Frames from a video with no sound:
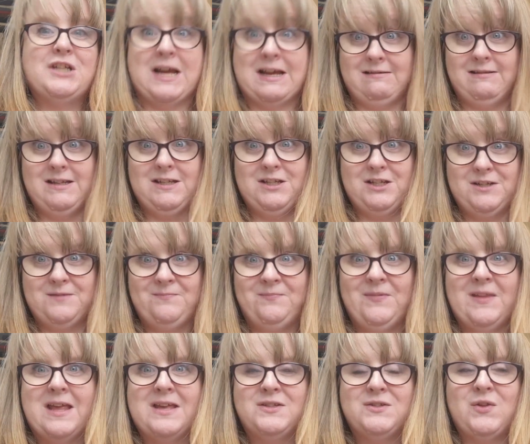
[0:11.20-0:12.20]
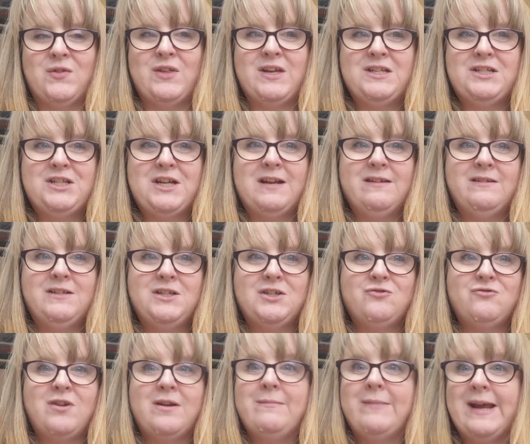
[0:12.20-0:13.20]
Challenge. So this challenge
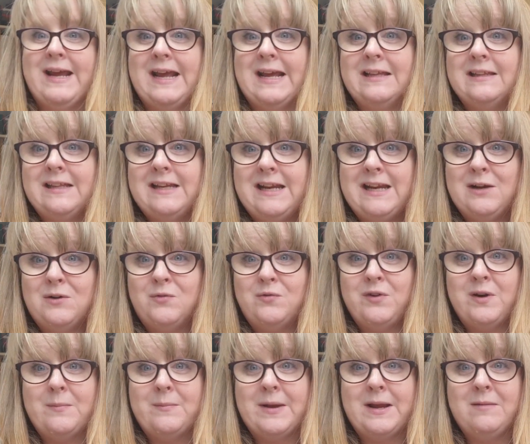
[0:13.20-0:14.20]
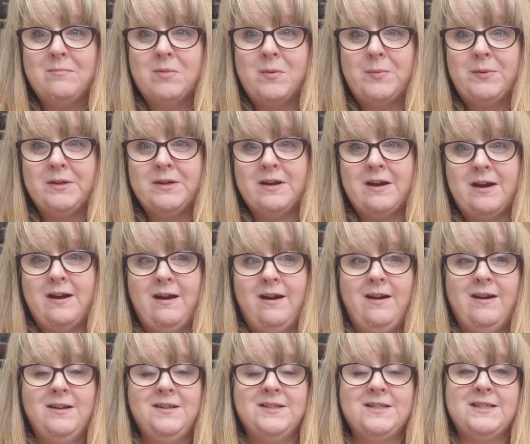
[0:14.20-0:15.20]
is run by Hilary over at Pink Bubble
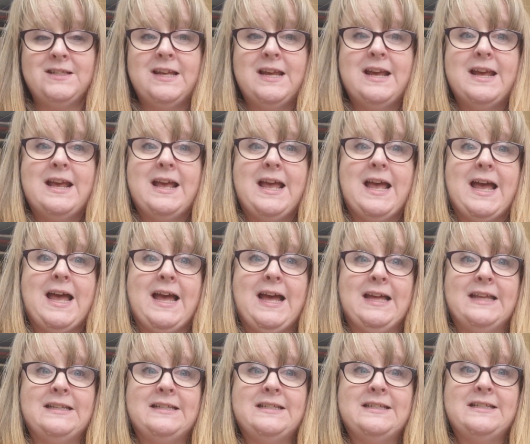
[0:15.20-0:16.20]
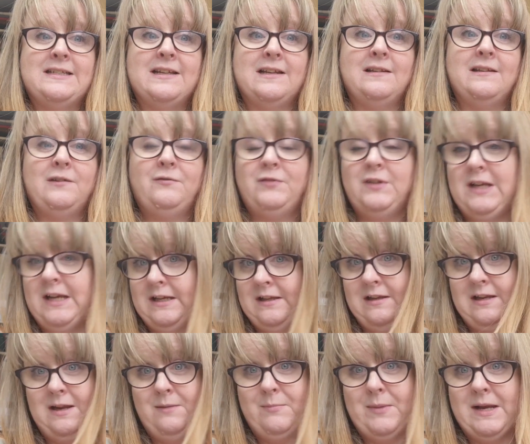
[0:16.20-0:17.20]
Cards, and lovely
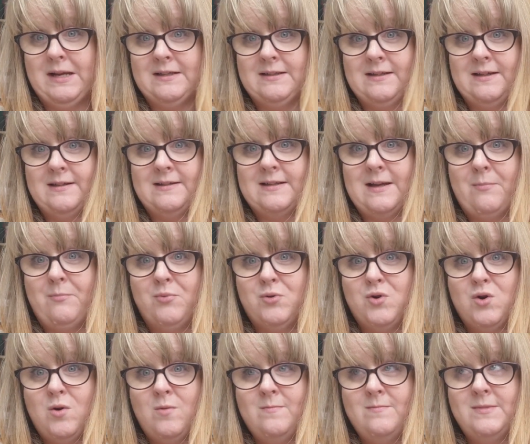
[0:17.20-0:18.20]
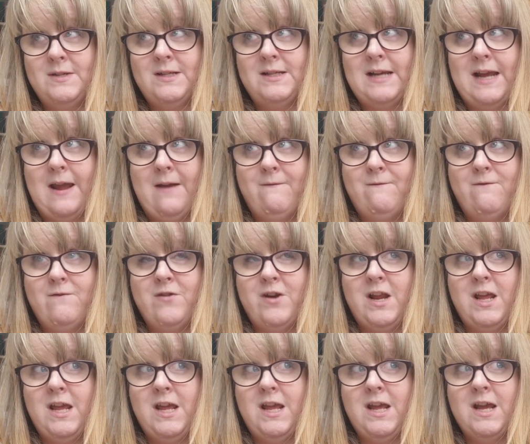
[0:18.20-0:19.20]
Hilary picks us a prompt
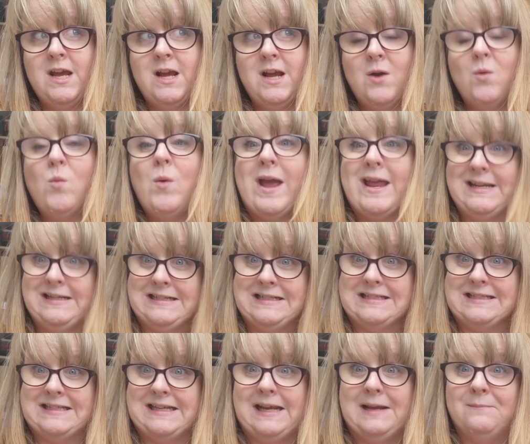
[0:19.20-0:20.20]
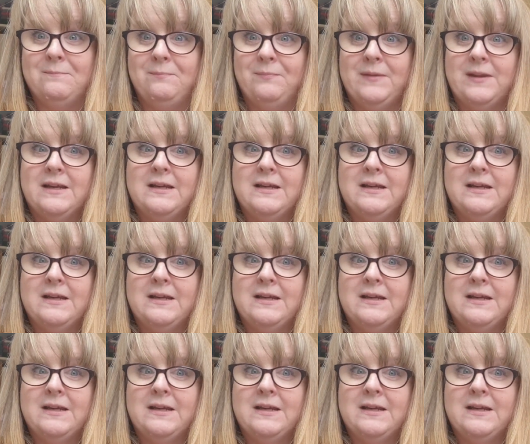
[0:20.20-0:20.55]
every Wednesday.